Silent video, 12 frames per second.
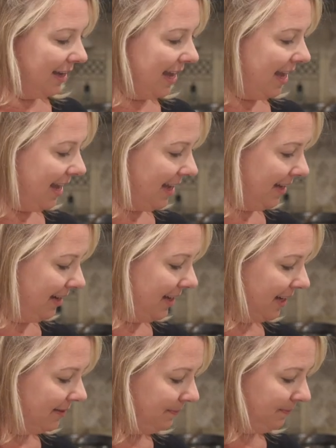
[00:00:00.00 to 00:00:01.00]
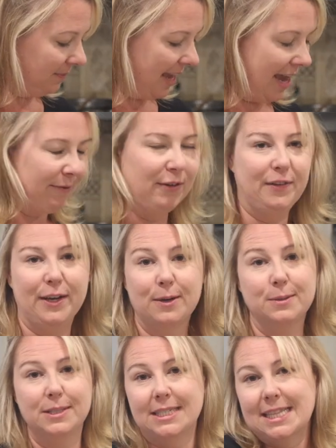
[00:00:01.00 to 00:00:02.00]
and half of it
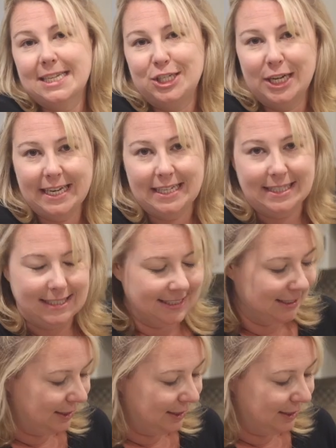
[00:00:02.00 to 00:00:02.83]
goes to the chickens.